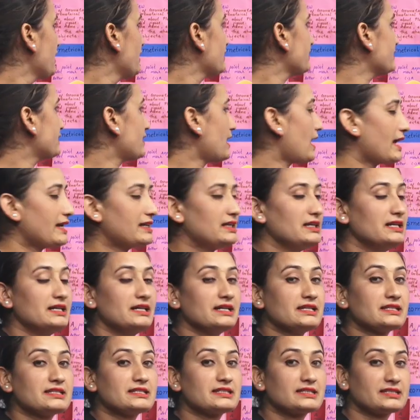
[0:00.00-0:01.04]
that
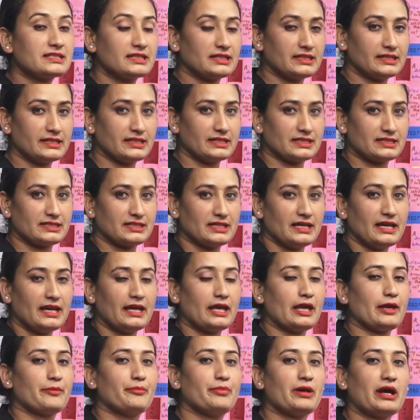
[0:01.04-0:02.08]
studies
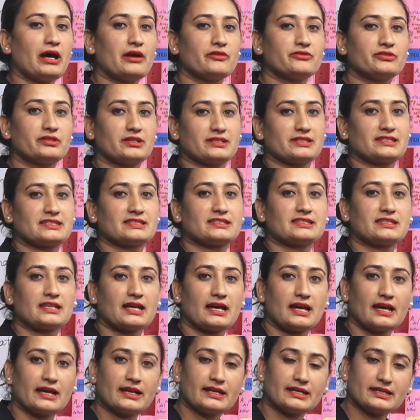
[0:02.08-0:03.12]
about the
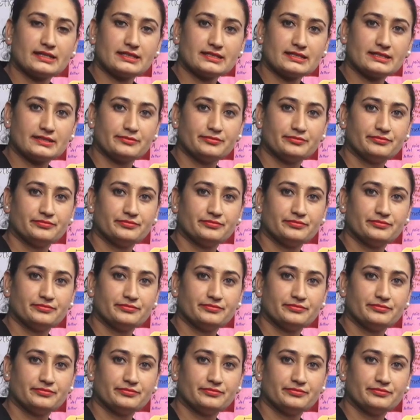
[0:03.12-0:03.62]
size,